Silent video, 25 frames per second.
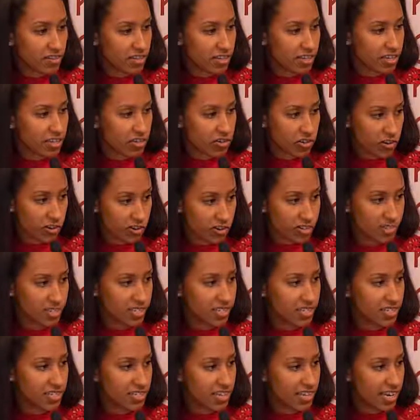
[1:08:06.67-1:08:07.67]
the
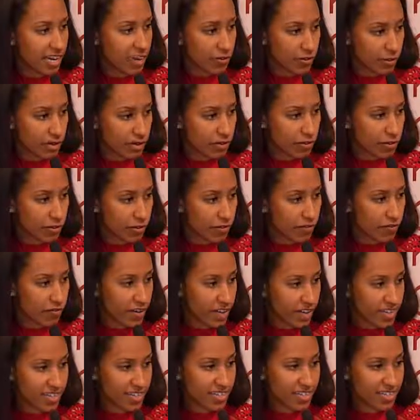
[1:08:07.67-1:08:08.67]
atrocities that our people have
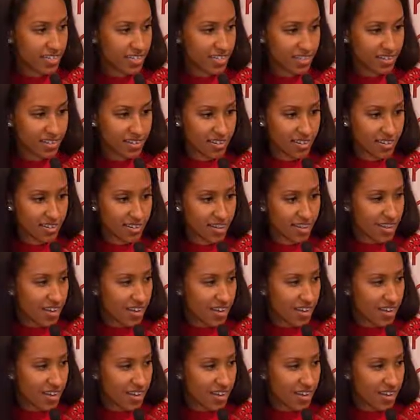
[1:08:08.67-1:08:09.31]
faced, and